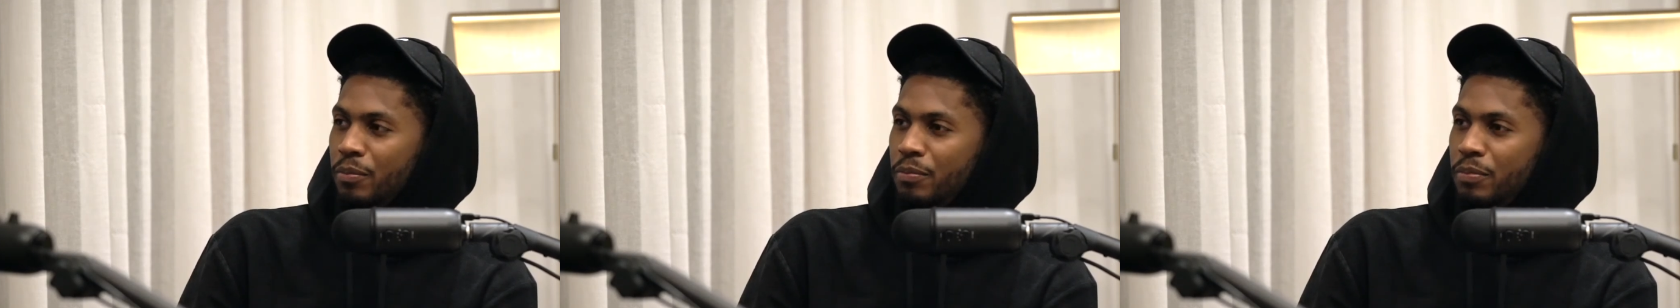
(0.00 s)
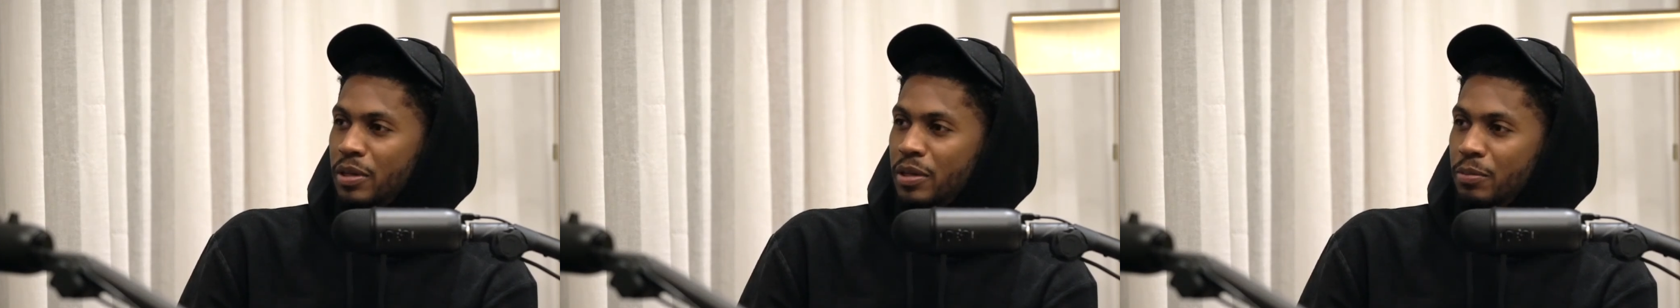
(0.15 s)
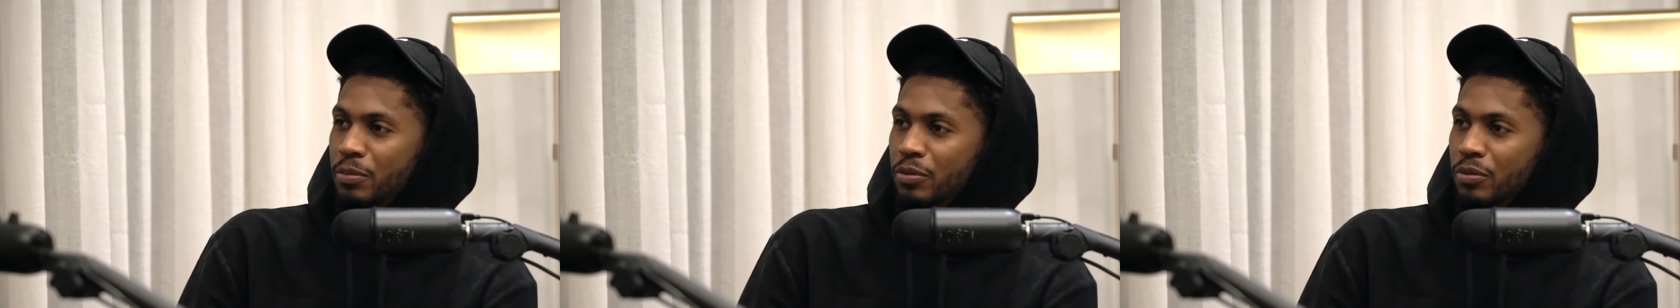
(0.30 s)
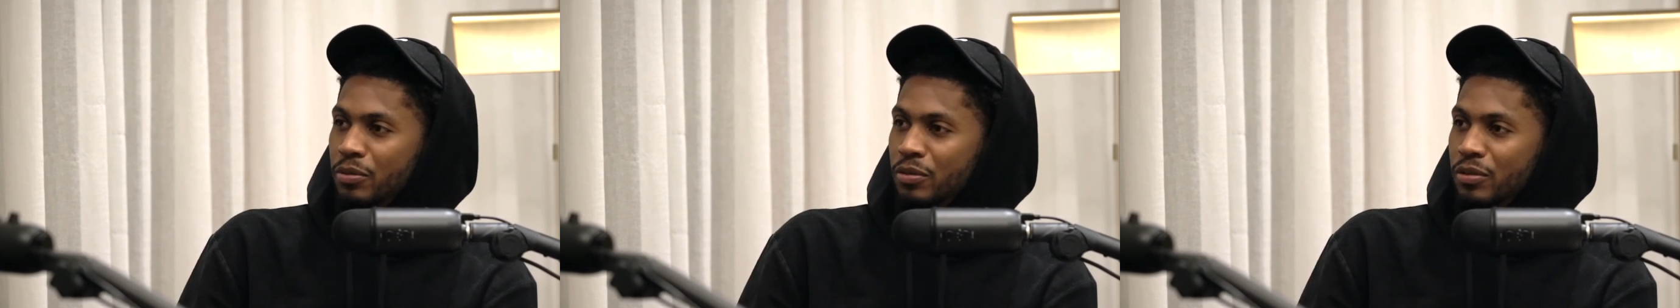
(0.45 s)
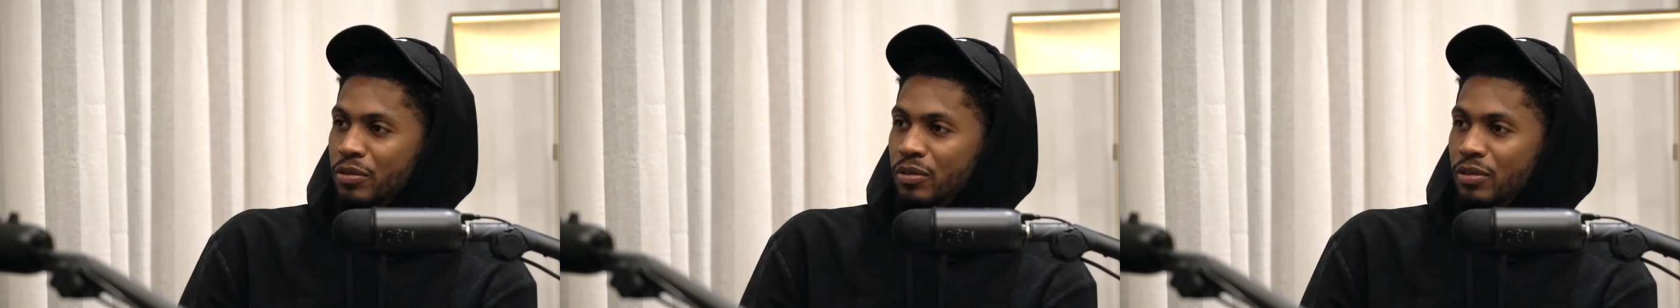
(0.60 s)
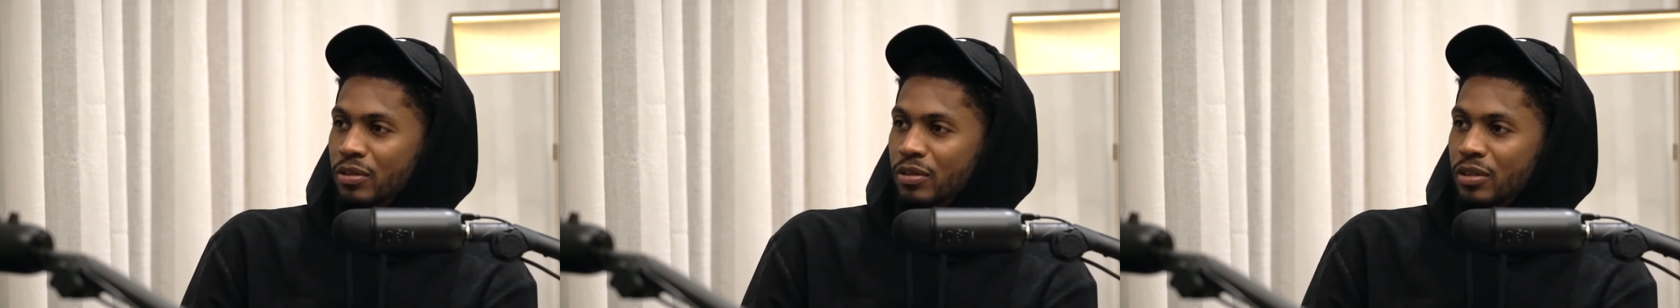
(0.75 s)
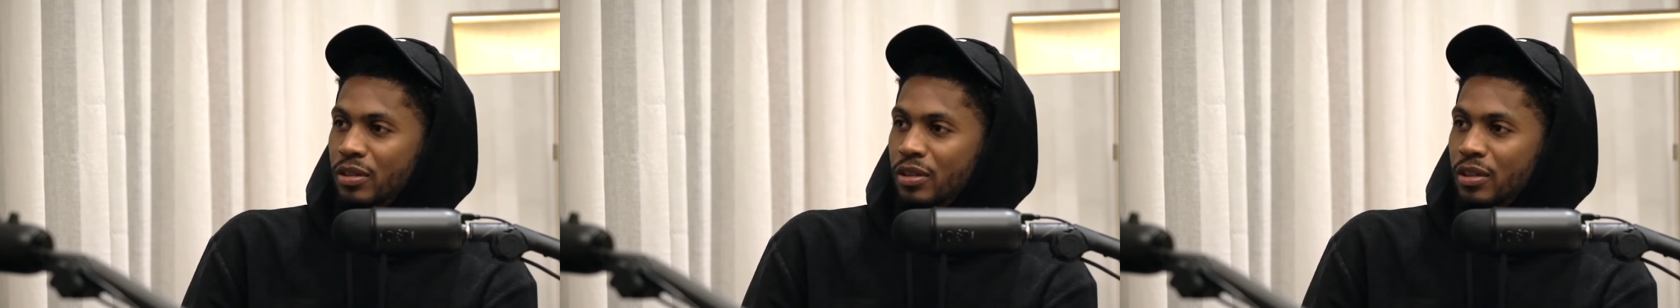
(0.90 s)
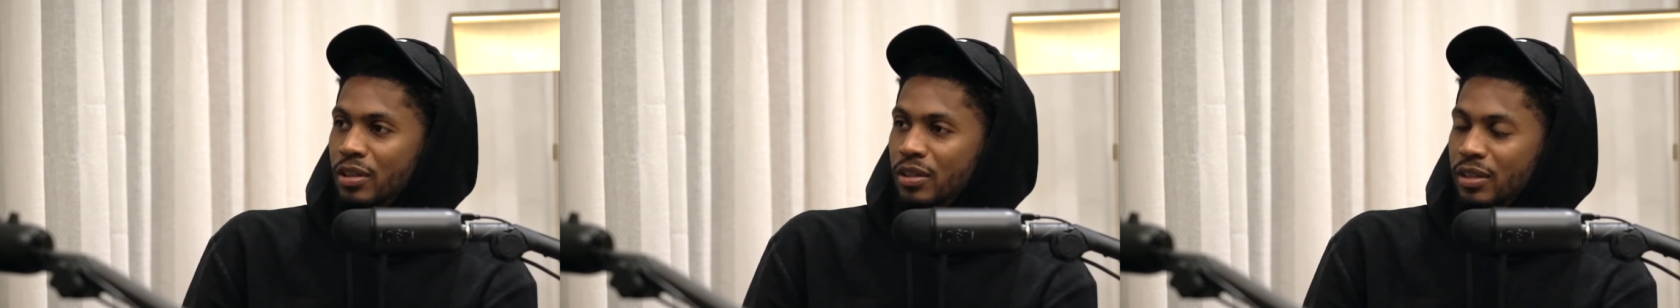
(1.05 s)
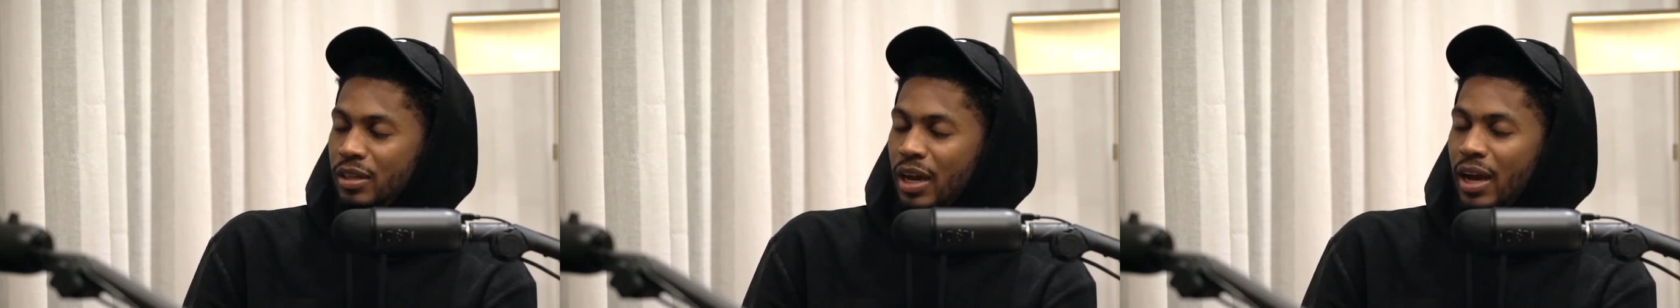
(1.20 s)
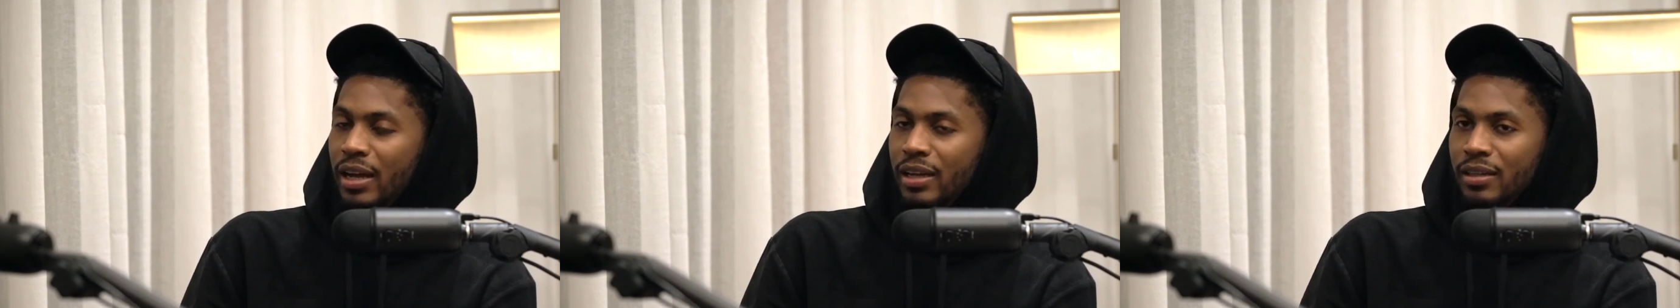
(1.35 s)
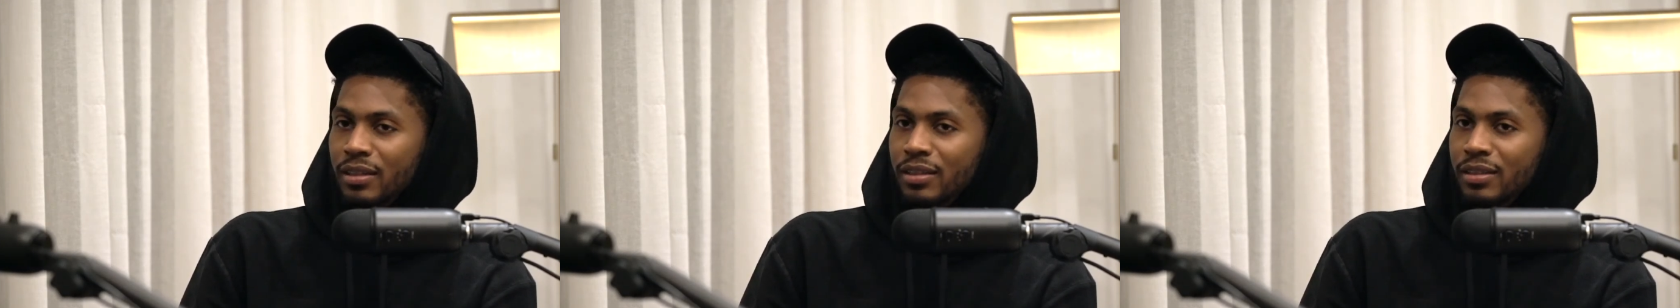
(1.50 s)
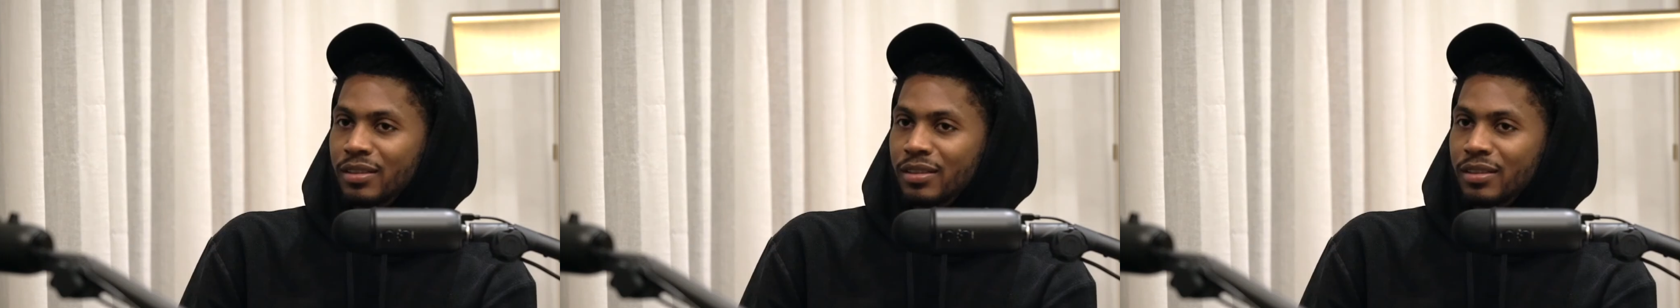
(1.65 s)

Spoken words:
people, not